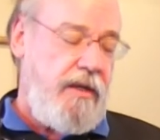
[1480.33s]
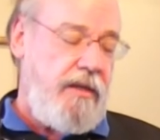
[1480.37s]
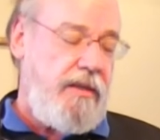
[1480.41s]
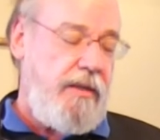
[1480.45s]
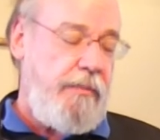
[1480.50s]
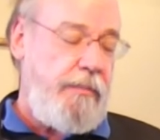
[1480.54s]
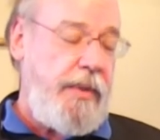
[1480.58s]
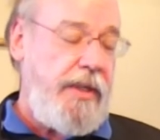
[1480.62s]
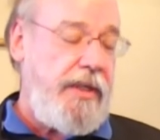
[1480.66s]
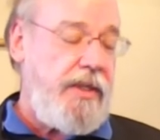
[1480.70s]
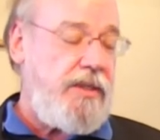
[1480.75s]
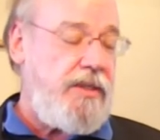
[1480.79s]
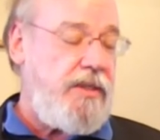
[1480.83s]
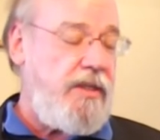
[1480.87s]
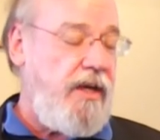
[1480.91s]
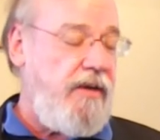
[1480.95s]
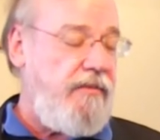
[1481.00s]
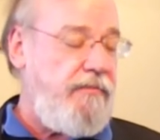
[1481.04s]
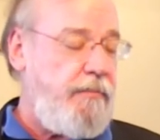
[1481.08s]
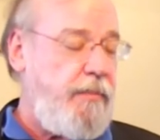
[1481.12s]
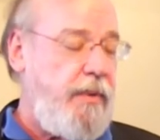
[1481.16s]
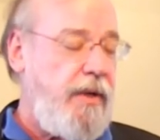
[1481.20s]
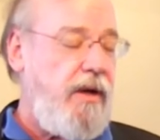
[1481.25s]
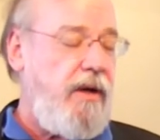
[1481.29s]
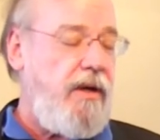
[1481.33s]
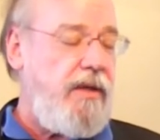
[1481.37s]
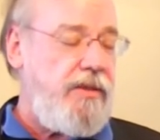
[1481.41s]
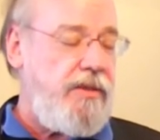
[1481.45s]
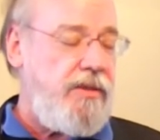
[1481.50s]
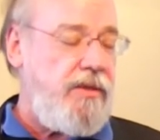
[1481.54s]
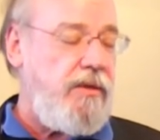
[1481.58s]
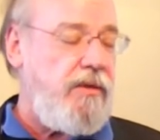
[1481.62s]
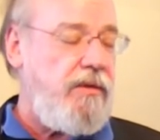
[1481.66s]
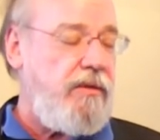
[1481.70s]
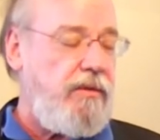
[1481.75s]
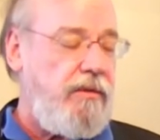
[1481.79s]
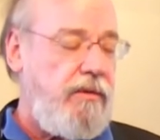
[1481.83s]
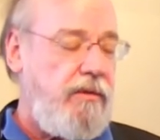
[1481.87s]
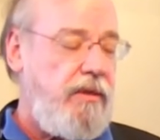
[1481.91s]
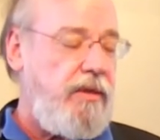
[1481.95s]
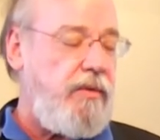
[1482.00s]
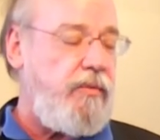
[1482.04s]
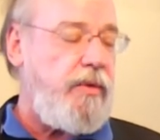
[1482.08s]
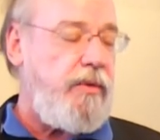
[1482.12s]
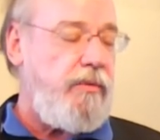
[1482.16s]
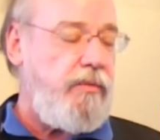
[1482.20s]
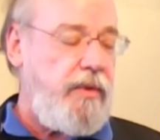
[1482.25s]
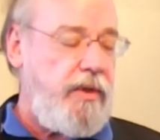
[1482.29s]
The big stuff, but also,
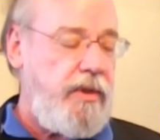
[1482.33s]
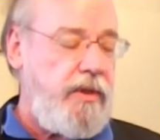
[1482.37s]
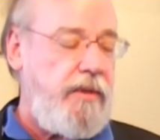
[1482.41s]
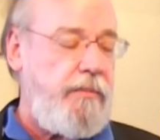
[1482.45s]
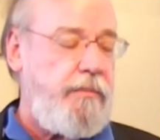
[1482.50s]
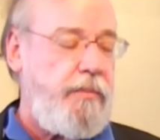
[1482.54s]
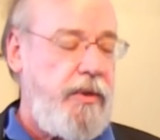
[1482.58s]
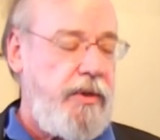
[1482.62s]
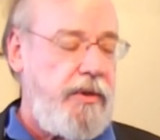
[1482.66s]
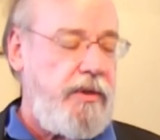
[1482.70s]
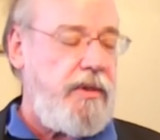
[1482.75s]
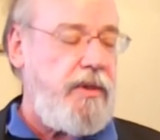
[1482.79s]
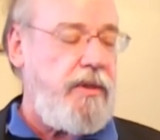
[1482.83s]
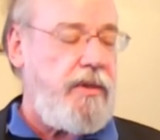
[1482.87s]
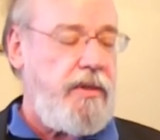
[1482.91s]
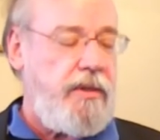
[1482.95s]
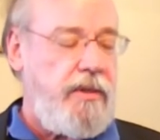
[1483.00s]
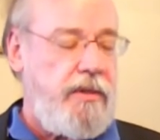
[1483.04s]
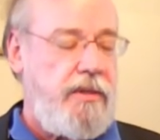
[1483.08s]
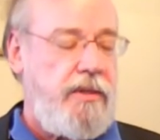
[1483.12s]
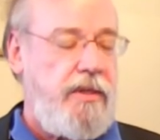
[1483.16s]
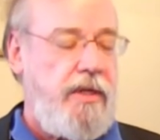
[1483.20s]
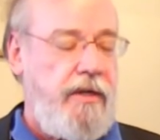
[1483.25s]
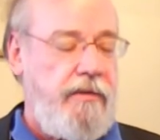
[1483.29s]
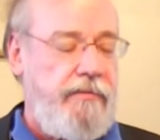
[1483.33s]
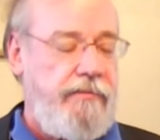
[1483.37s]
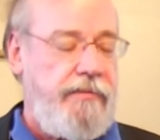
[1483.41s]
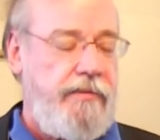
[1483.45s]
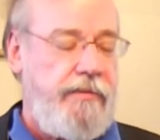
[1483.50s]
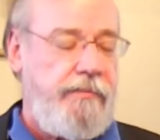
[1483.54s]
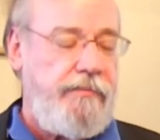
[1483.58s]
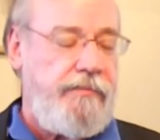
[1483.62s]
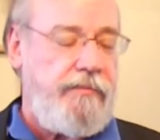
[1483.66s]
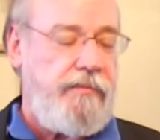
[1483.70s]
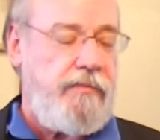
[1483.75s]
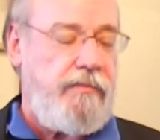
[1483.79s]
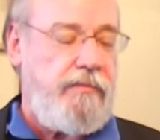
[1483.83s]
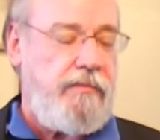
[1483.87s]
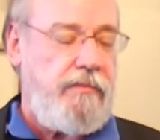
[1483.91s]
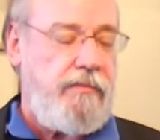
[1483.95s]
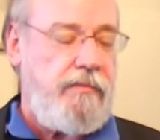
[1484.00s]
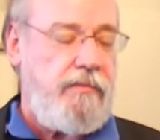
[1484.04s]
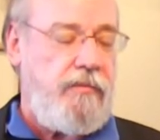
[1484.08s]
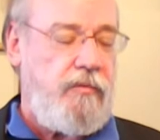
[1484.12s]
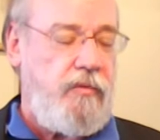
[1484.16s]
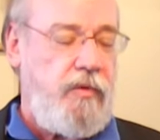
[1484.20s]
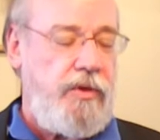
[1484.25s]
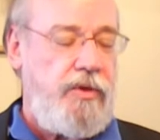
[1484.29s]
Lord, we really put the little stuff.
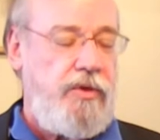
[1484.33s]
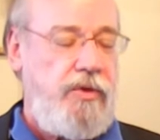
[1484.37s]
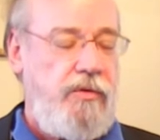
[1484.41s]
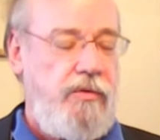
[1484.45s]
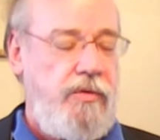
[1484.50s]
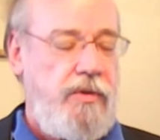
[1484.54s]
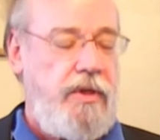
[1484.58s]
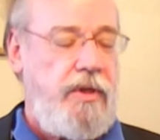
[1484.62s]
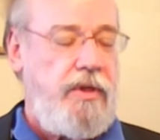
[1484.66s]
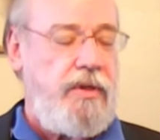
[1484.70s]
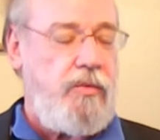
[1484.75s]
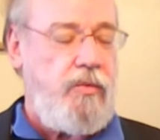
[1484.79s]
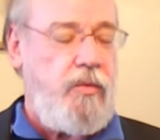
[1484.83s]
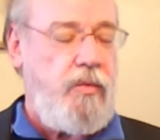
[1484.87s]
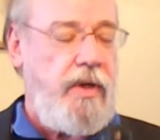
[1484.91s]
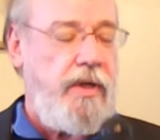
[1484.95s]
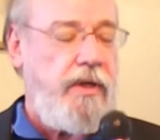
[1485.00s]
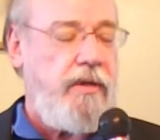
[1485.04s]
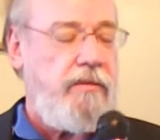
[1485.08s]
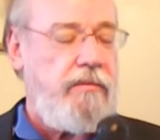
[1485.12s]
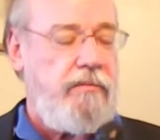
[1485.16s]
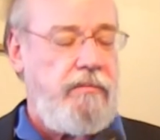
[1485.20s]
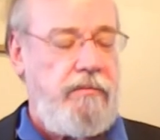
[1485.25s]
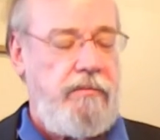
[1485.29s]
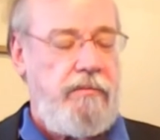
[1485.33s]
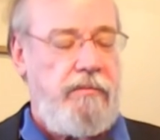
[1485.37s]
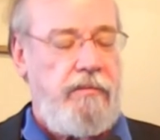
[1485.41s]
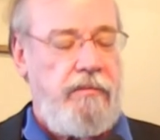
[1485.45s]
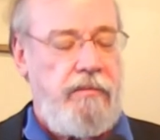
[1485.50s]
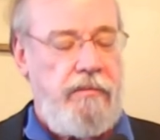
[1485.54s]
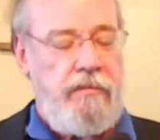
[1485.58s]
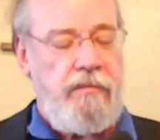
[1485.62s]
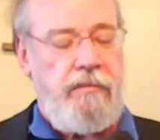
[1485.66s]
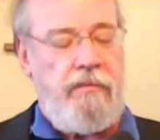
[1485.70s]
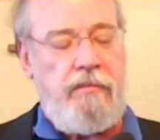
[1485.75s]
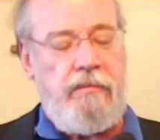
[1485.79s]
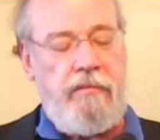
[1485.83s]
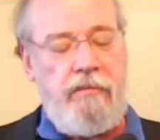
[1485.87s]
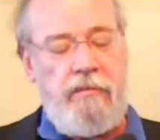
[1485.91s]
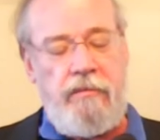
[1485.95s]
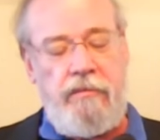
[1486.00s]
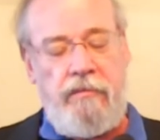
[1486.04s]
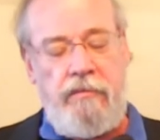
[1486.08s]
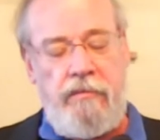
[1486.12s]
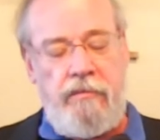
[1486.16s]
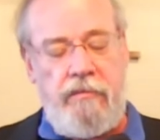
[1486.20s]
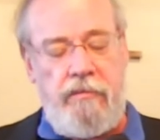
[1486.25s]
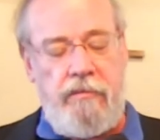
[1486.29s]
Which usually is what
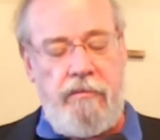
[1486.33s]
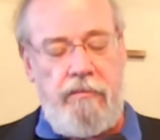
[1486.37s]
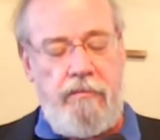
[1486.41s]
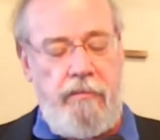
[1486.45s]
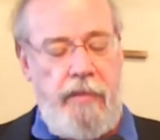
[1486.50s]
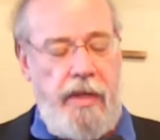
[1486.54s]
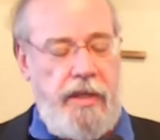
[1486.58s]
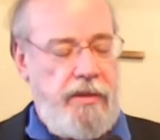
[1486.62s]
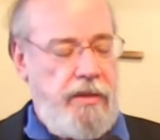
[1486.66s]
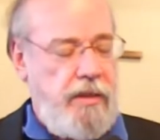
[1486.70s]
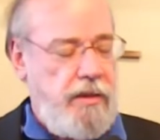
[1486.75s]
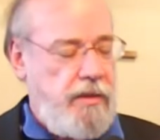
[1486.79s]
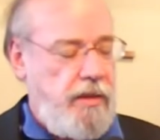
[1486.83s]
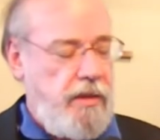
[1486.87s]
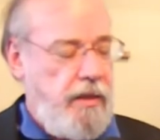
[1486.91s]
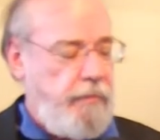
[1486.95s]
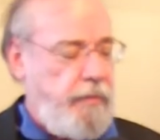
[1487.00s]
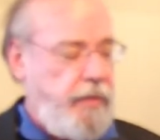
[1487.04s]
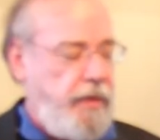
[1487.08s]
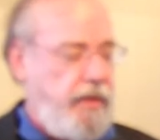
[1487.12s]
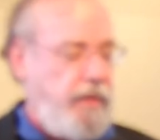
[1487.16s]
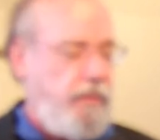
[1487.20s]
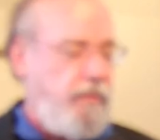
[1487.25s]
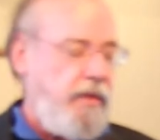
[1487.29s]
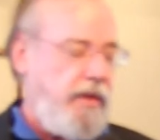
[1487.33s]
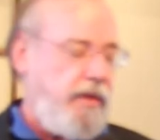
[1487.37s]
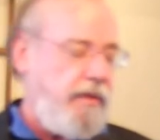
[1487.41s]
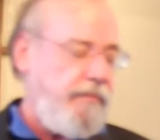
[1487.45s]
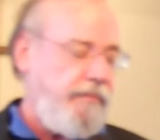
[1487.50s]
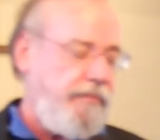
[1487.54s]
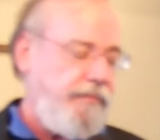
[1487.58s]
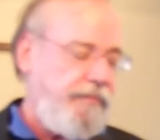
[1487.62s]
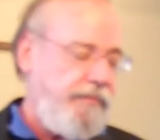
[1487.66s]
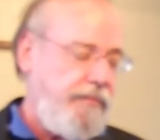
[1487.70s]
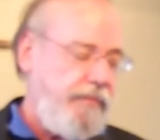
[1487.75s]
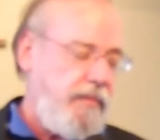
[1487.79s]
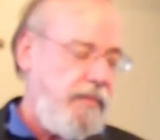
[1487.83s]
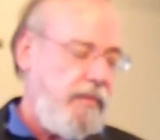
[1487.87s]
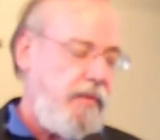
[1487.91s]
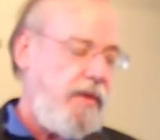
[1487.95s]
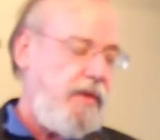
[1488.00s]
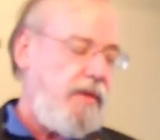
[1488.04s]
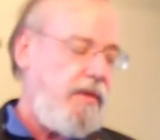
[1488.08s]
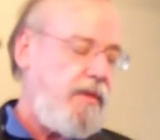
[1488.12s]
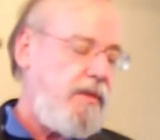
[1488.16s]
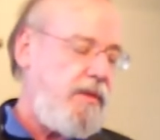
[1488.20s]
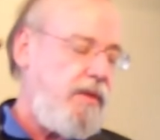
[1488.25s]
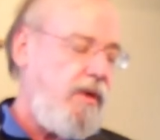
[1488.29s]
mess us up anyway.
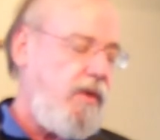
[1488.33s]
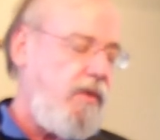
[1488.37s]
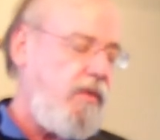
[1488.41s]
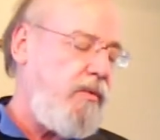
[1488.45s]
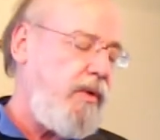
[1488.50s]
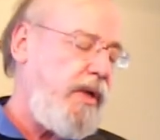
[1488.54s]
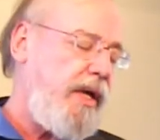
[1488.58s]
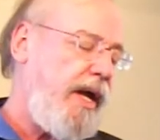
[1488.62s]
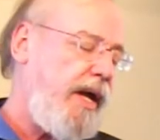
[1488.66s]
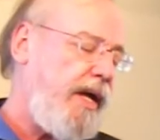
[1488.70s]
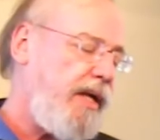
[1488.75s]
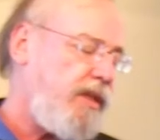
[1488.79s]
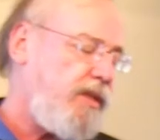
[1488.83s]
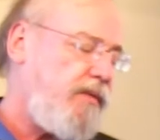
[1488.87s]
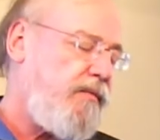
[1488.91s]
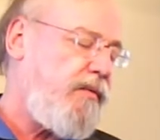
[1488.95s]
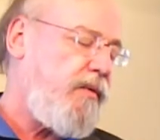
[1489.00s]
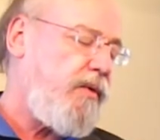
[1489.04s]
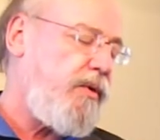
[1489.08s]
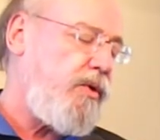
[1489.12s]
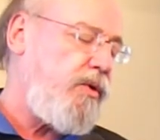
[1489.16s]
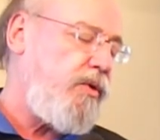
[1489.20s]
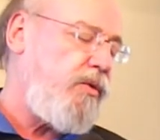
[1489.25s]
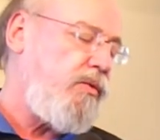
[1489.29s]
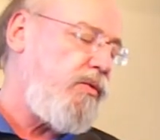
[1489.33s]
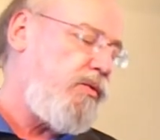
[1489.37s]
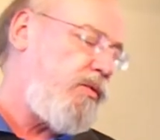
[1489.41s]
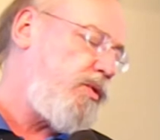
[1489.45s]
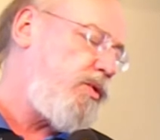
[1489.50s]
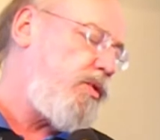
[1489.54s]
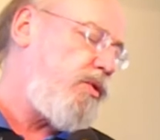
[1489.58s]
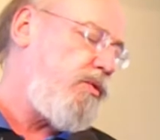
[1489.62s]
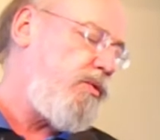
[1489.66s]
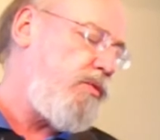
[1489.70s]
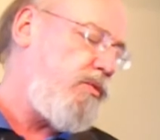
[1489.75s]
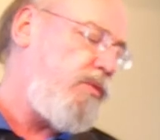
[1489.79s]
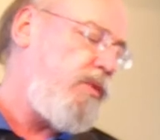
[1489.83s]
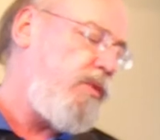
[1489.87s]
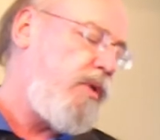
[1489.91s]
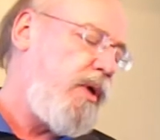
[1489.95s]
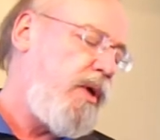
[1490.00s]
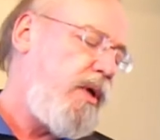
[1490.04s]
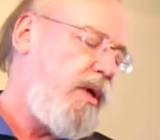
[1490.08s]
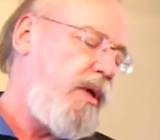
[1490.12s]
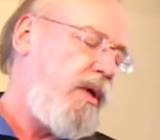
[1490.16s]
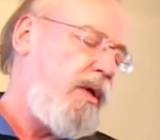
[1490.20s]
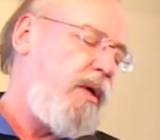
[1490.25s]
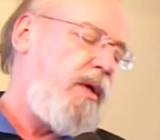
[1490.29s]
So we ask for you to
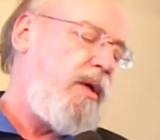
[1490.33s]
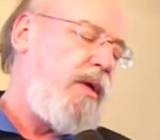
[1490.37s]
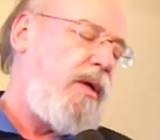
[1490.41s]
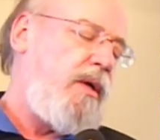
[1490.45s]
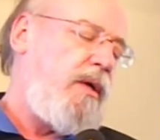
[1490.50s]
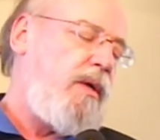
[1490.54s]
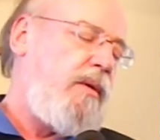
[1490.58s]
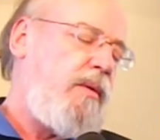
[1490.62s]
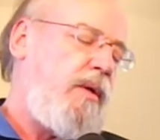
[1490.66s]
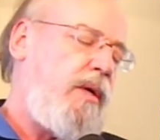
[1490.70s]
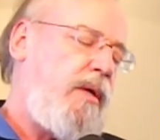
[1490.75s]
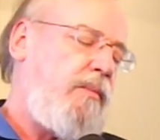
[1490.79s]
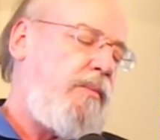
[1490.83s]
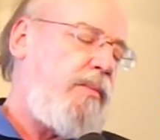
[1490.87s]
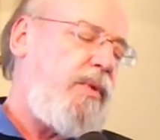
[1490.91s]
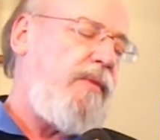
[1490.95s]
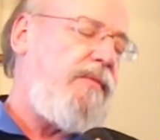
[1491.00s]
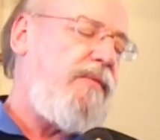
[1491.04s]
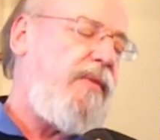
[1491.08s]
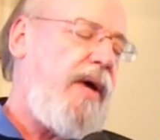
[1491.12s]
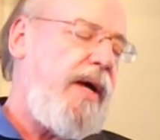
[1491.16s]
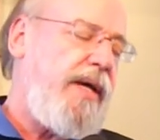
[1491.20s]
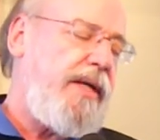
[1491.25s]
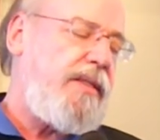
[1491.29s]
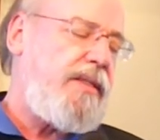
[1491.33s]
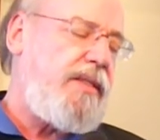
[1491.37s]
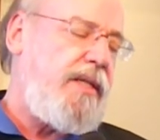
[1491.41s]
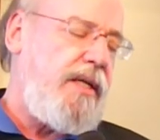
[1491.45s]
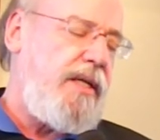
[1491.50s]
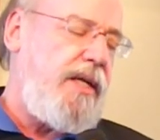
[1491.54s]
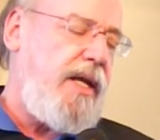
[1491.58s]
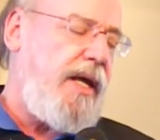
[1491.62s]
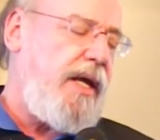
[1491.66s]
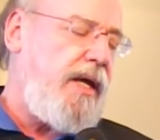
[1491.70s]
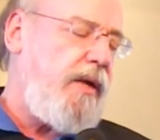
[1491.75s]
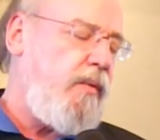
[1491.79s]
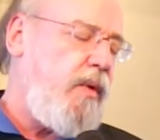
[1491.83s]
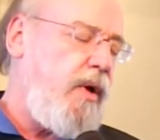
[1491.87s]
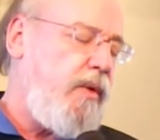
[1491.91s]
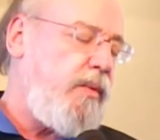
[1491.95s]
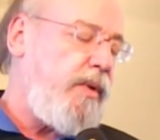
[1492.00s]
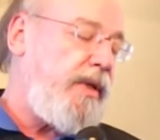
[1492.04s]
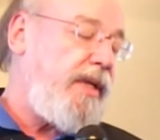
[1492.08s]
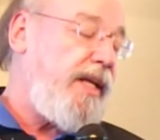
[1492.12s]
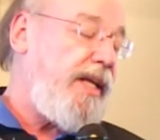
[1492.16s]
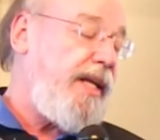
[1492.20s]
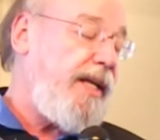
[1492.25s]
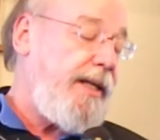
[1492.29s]
provide today what
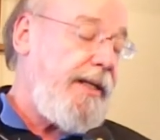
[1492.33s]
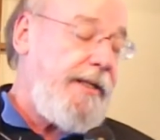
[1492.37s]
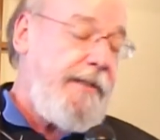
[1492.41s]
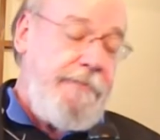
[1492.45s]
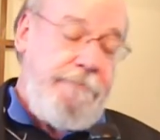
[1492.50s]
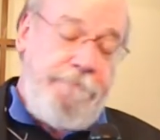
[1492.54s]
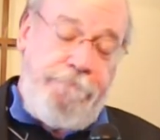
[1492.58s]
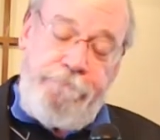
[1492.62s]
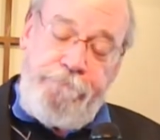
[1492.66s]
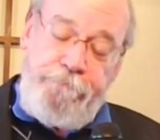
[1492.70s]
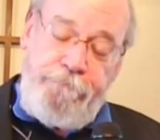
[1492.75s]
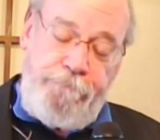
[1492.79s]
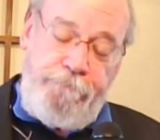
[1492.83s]
we need.